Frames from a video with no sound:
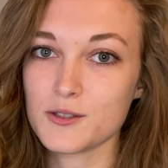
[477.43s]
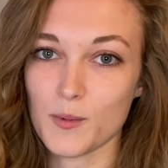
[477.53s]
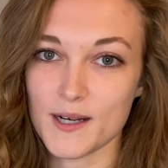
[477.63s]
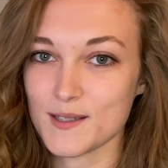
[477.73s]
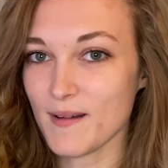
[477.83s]

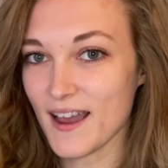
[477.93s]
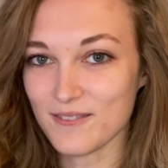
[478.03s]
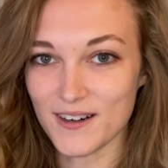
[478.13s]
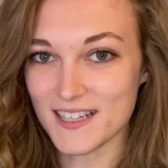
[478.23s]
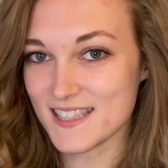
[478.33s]
One is mine,
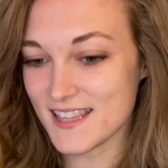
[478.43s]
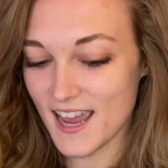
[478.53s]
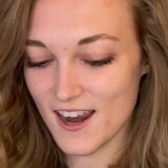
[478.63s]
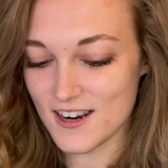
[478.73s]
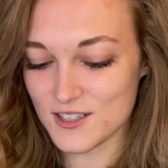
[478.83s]
one is
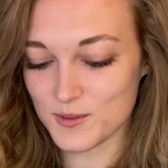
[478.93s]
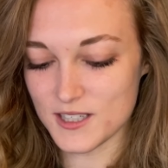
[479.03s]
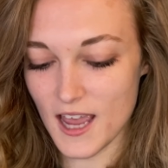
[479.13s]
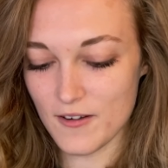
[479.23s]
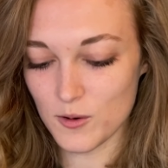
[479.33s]
theirs,
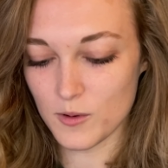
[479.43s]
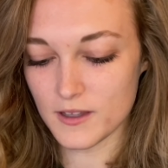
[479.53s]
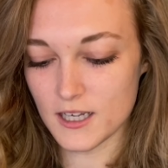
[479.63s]
whichever one they